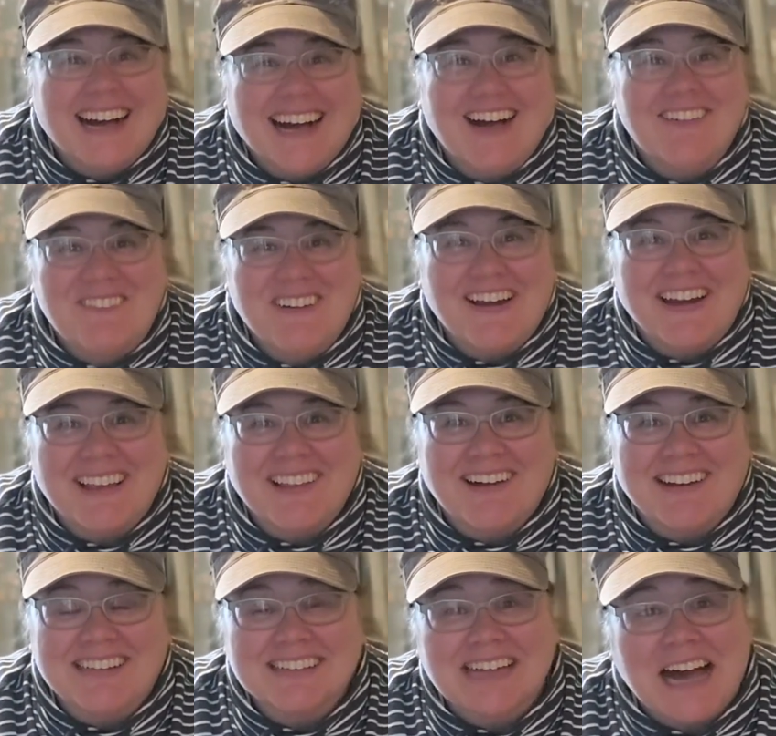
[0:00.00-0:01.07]
a very
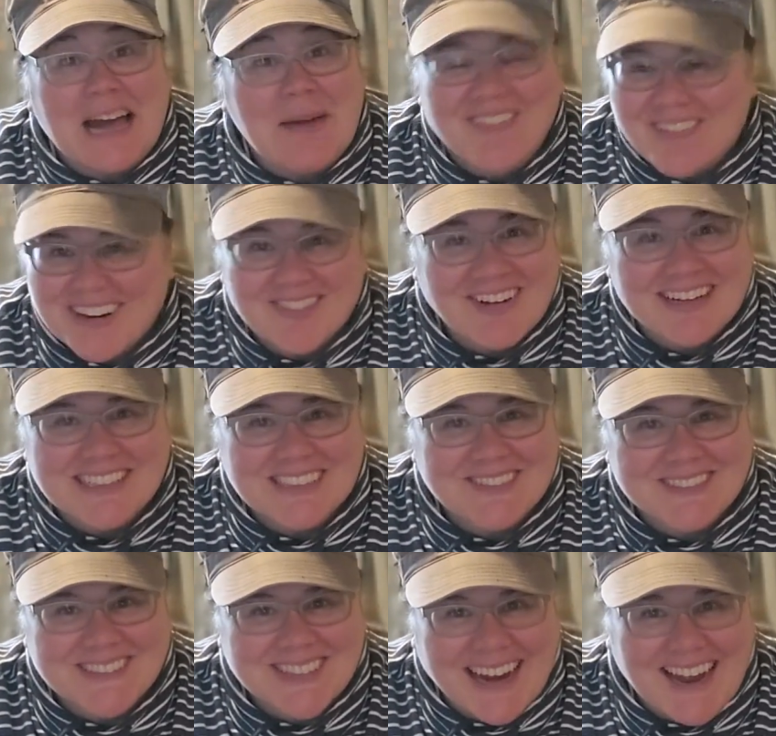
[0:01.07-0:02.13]
long time. But one of our
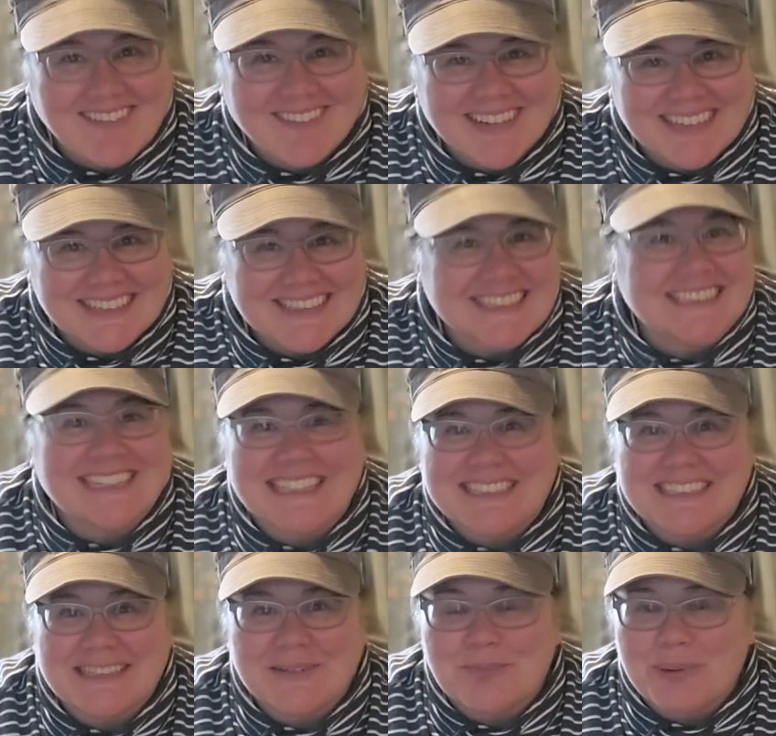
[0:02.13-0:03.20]
subscribers
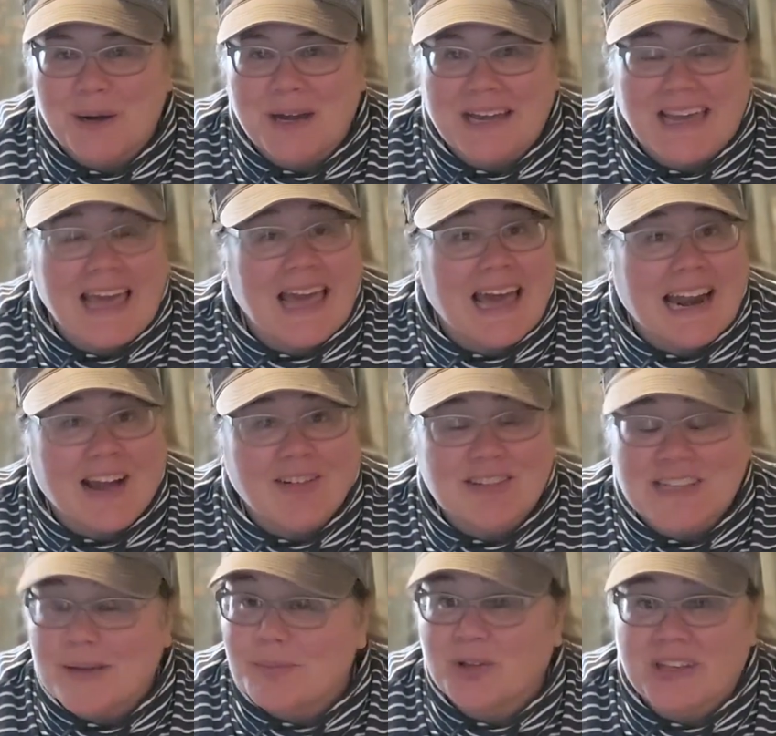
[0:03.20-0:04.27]
suggested a book and I was
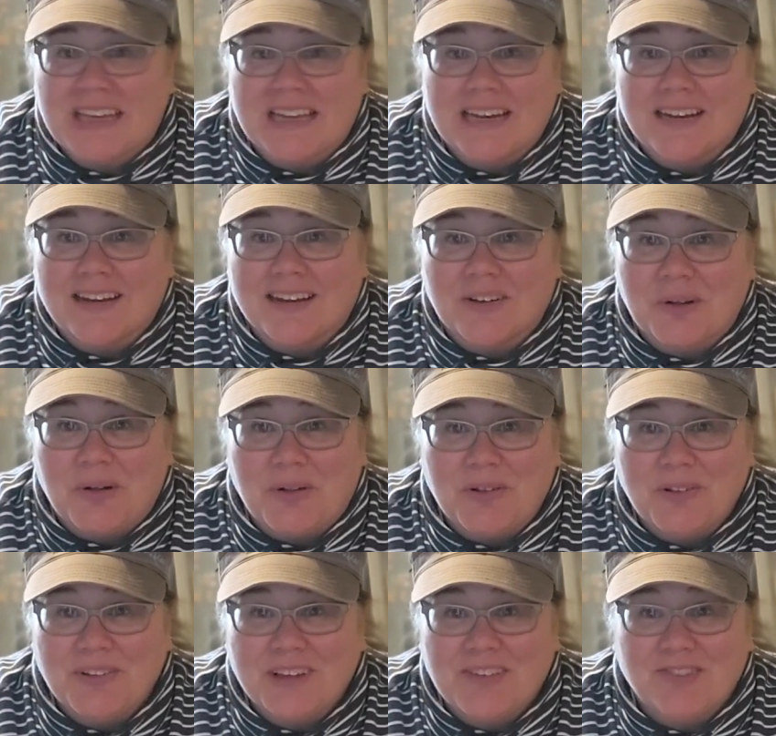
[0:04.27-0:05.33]
able to get it on
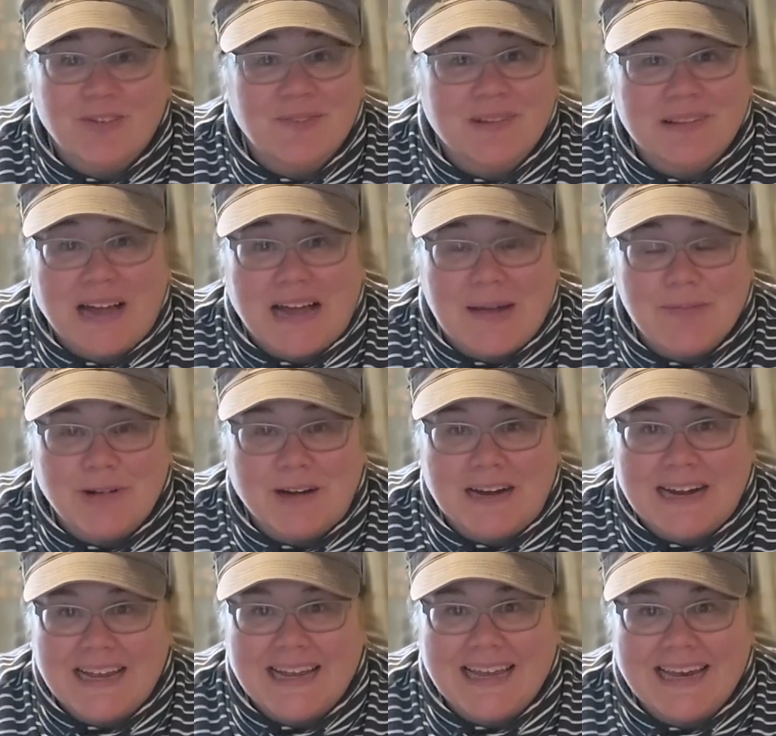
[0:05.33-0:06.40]
hold from the
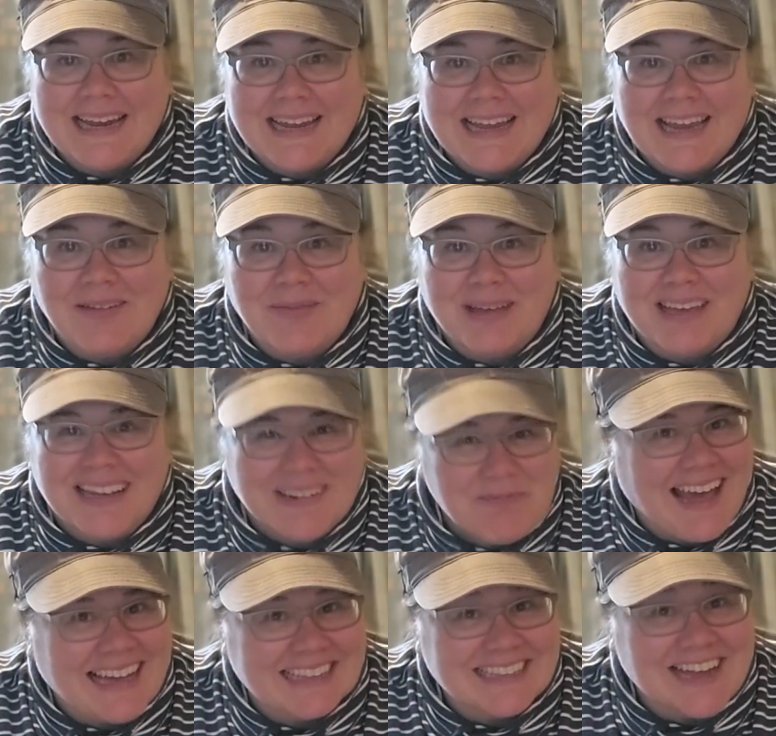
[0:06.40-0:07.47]
library, and it came in
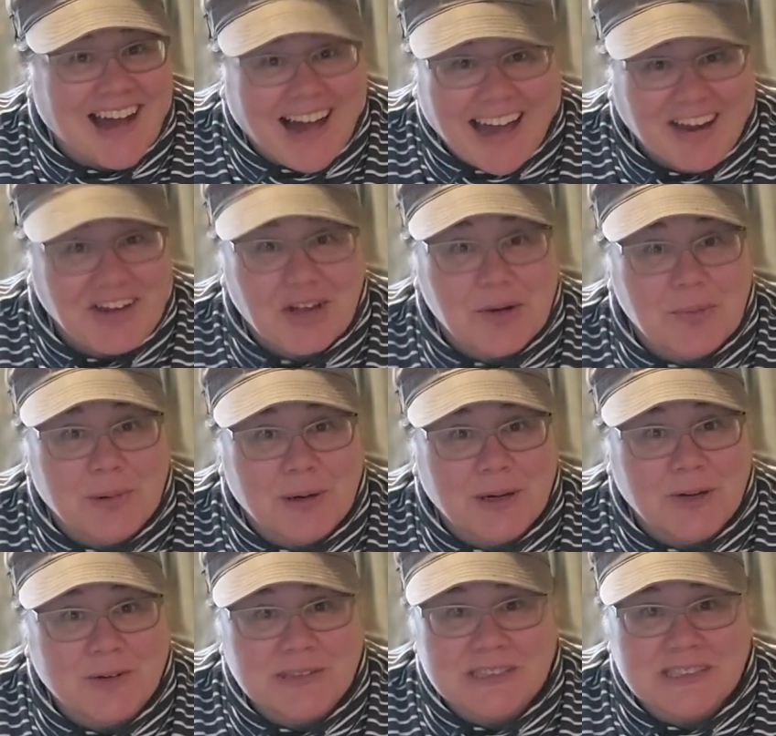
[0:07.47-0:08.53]
as an
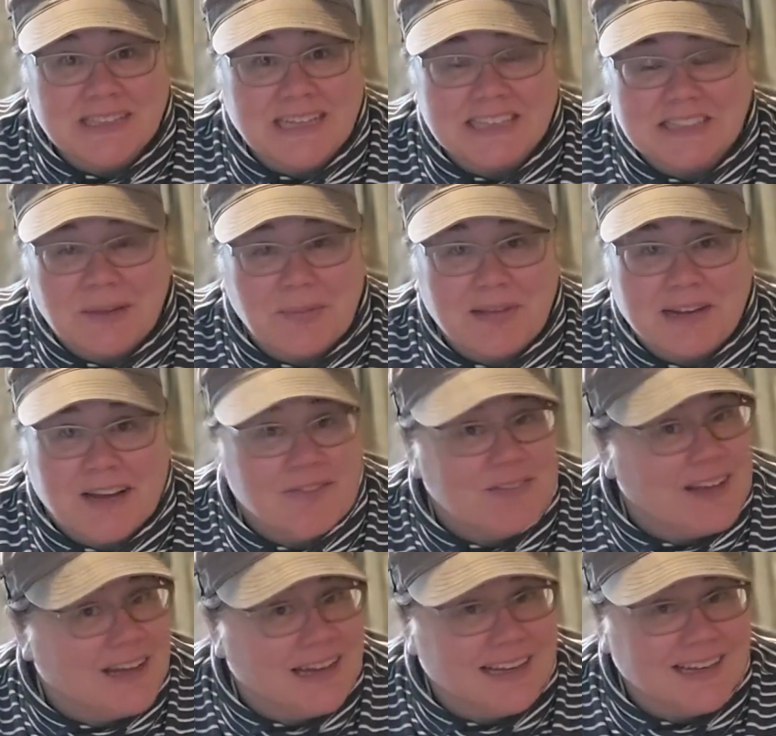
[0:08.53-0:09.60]
audiobook, which is not something I've
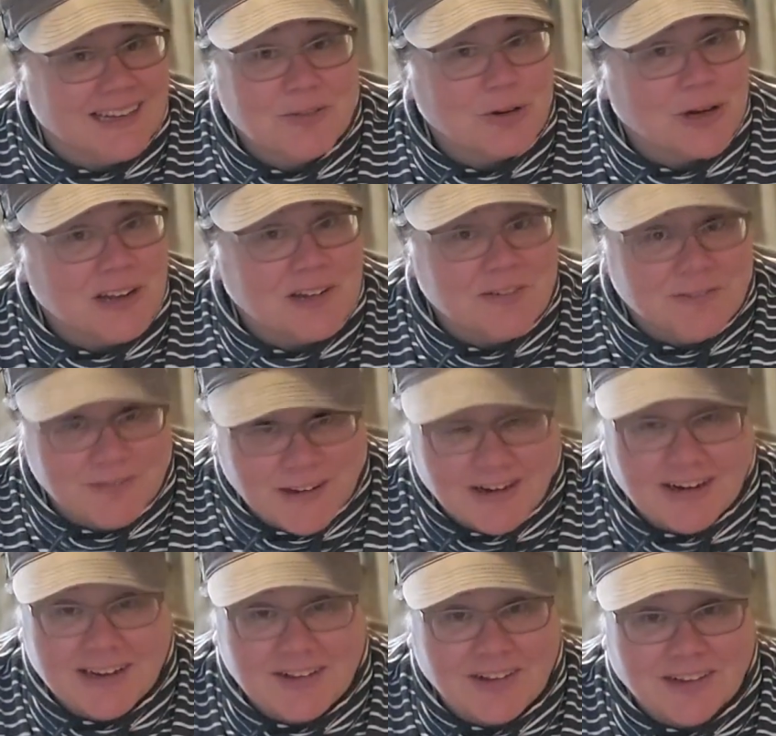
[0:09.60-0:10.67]
done for a
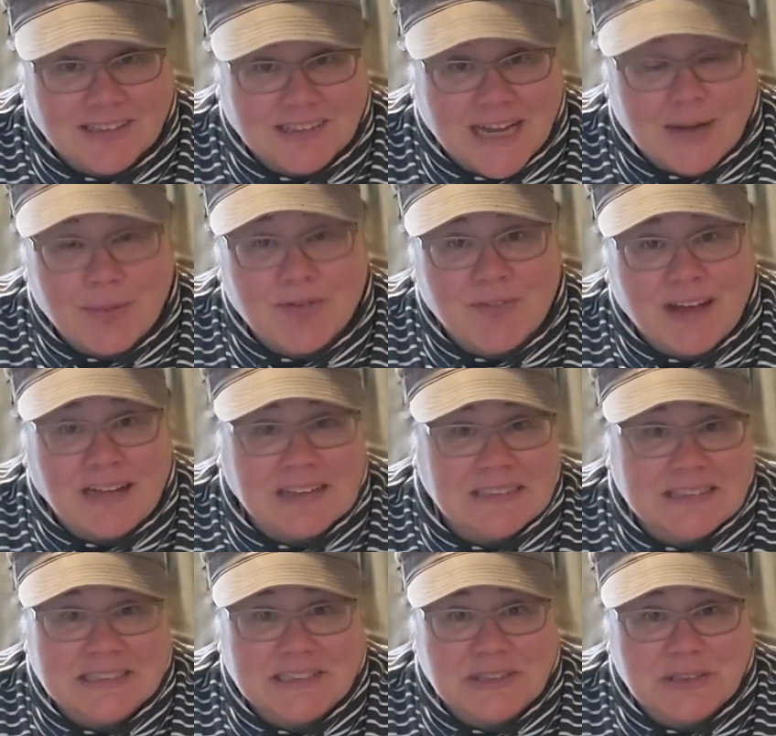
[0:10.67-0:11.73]
very long time. I've not
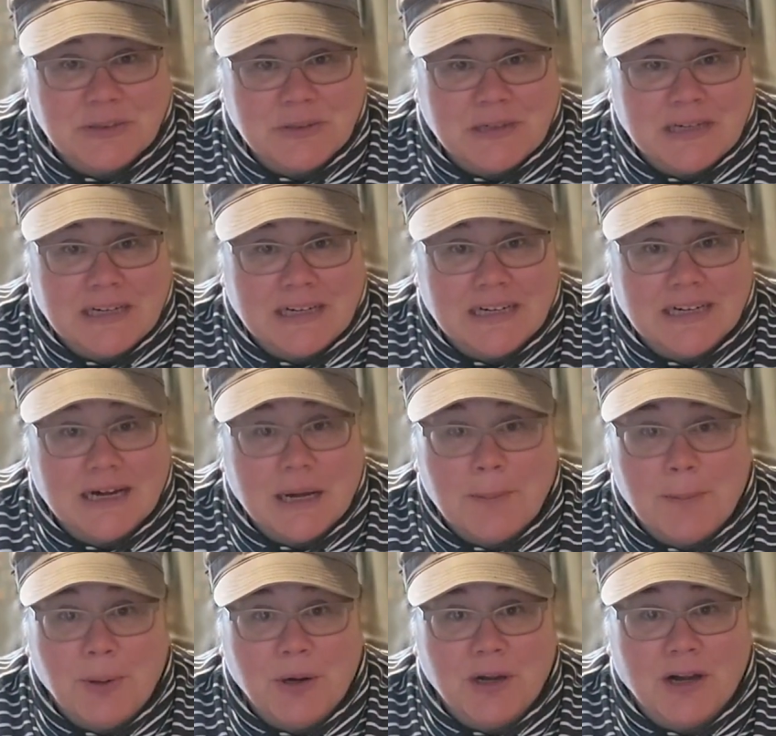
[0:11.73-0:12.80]
listened to a
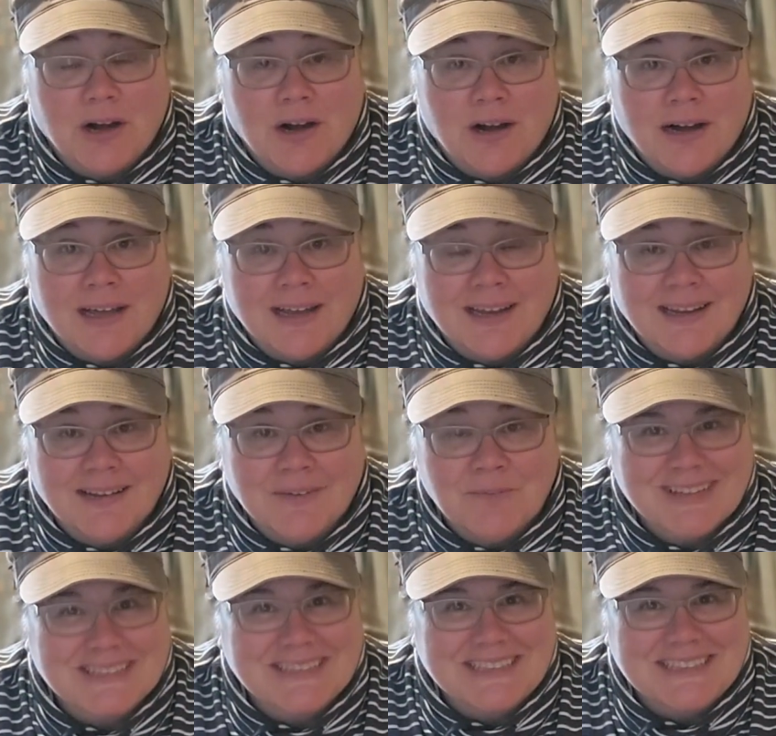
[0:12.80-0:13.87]
book on, I
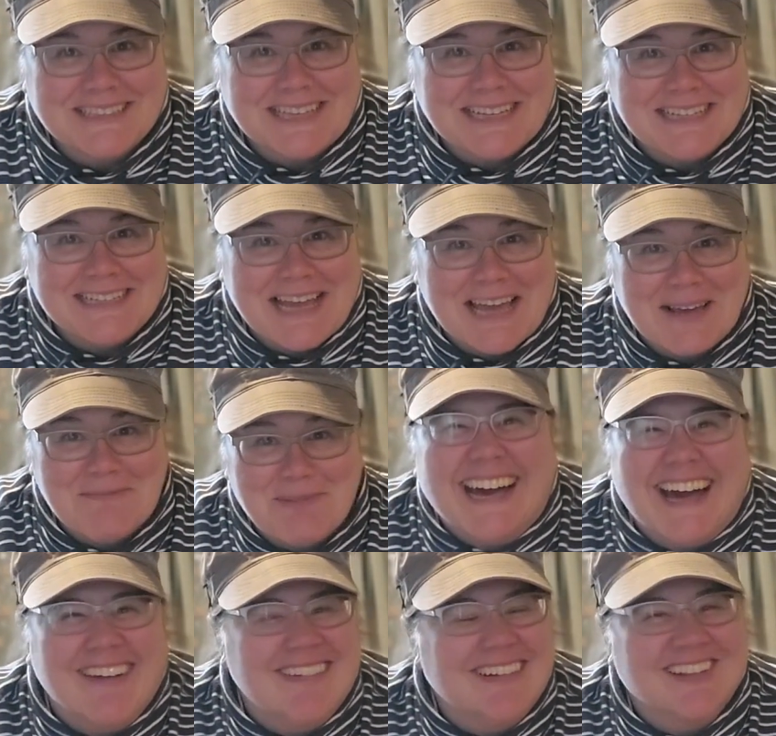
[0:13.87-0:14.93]
was gonna say tape. I
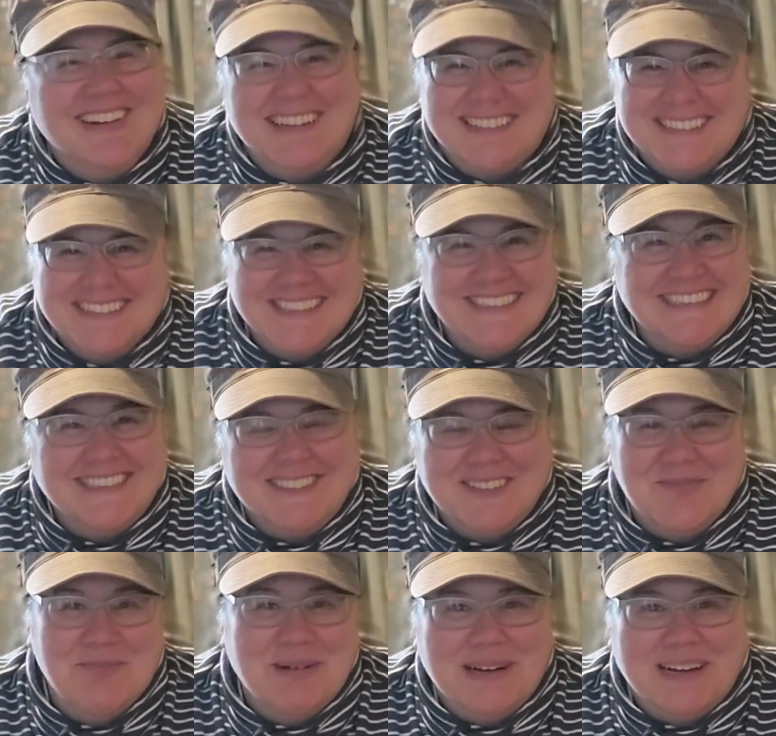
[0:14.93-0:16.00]
haven't listened to
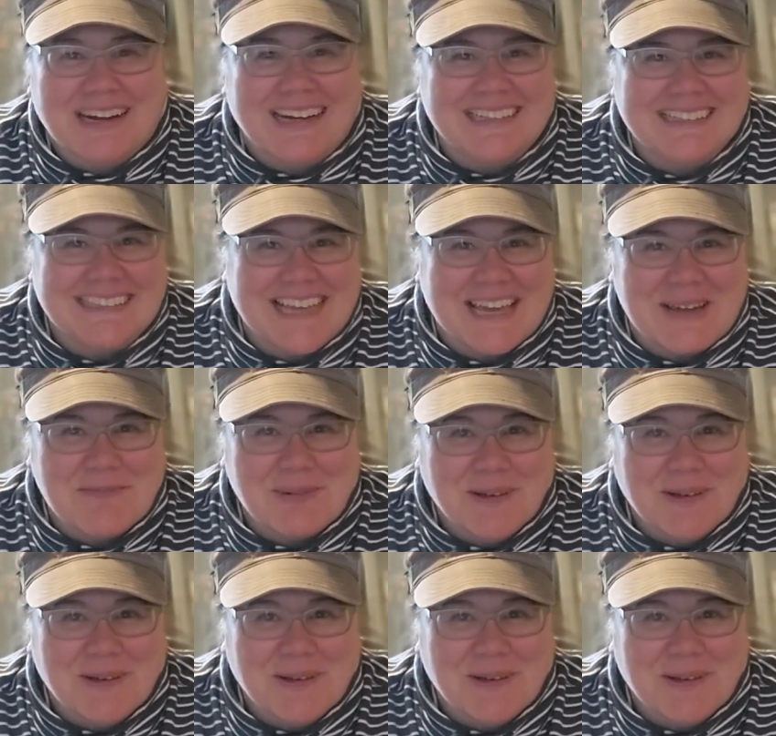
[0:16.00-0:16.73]
a book on tape.